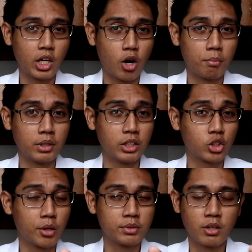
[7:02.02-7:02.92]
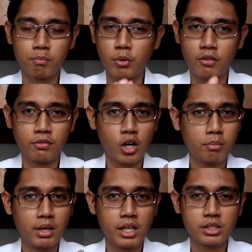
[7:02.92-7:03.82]
La Homme in terms of
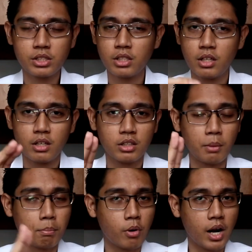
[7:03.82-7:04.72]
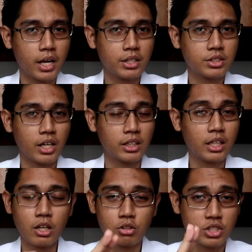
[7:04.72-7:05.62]
performance, the price, and
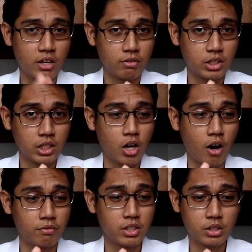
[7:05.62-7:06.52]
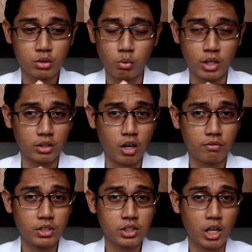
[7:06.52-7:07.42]
the longevity of this one,
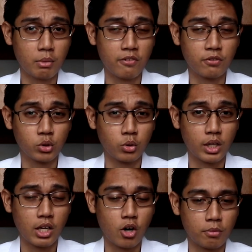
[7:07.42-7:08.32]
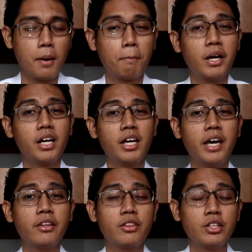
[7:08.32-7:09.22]
of this Armaf Futura La Homme. But
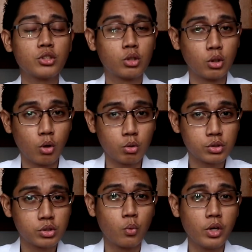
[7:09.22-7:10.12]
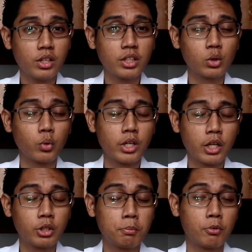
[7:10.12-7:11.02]
again, these clones will not
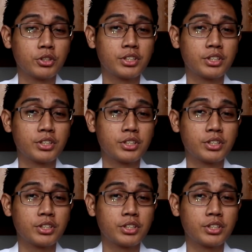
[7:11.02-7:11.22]
100%